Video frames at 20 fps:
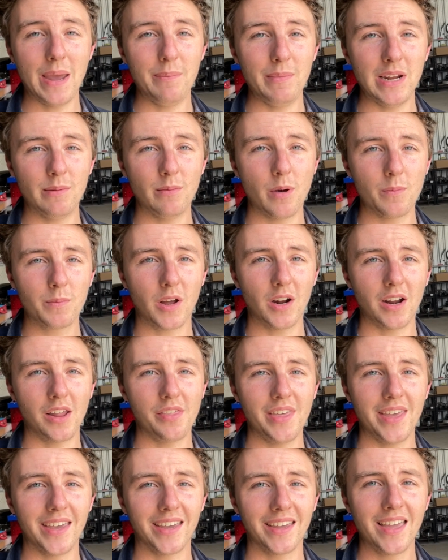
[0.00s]
minimum kind
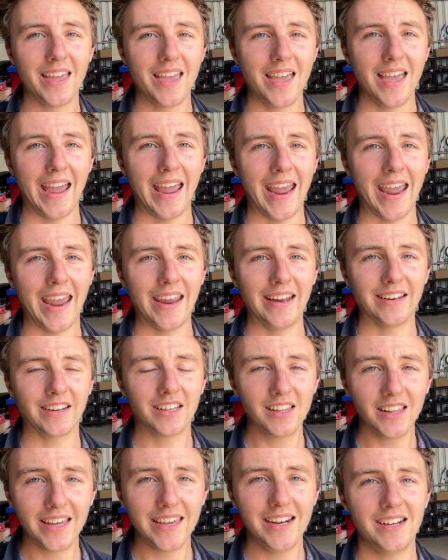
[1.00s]
of thing and
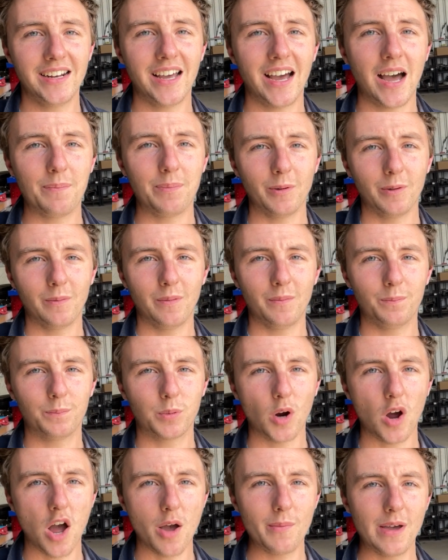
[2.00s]
clean it up,
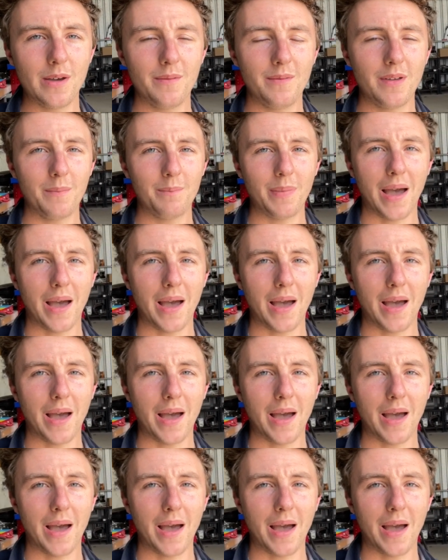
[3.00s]
prime it,